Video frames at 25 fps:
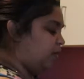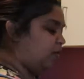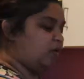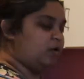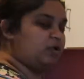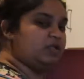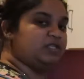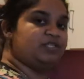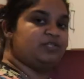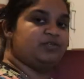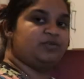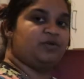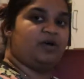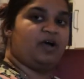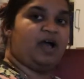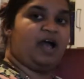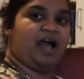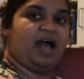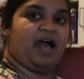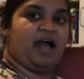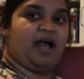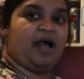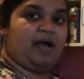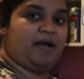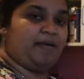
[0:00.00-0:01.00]
Also,
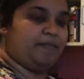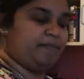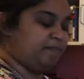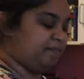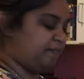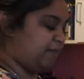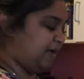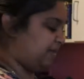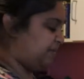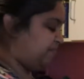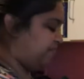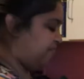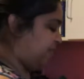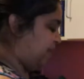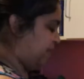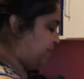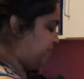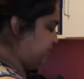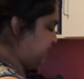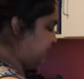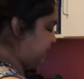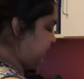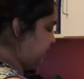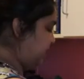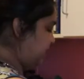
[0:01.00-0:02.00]
my
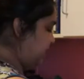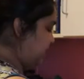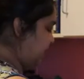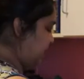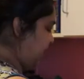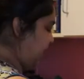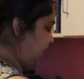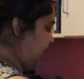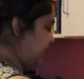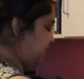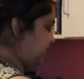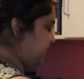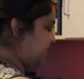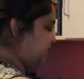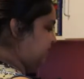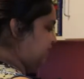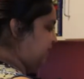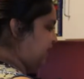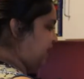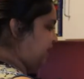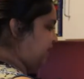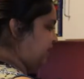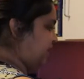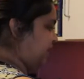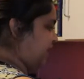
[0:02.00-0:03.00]
family
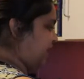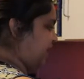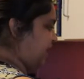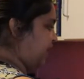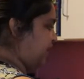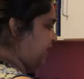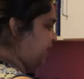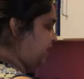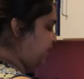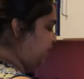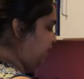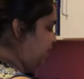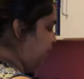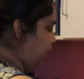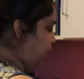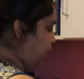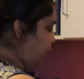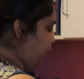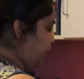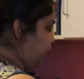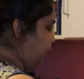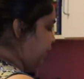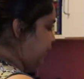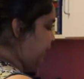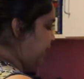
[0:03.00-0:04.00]
and I,
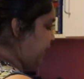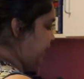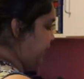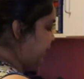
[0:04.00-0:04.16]
we